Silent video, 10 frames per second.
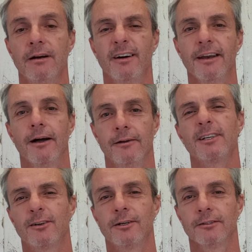I know,
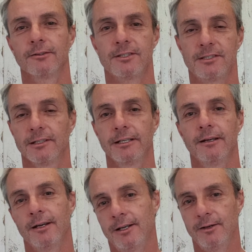kind of looks silly,
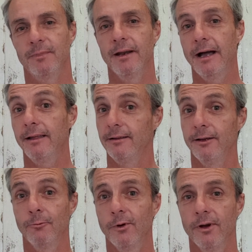but hey,
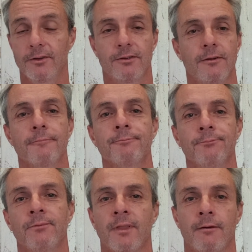it works.
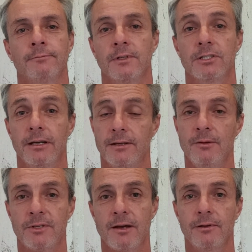So
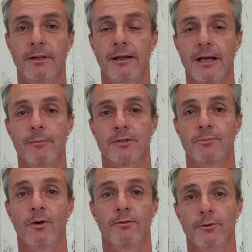keep tapping that gamut
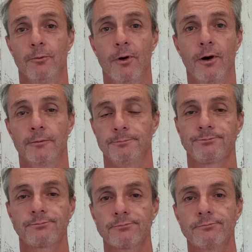spot for a while.
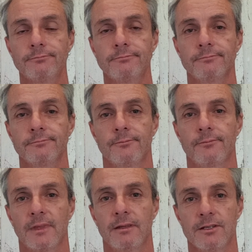
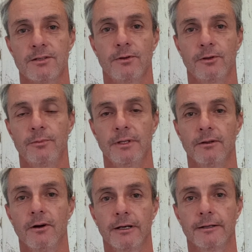Just for a little
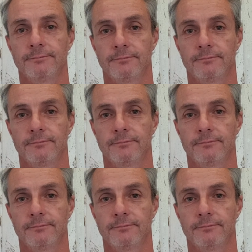bit longer.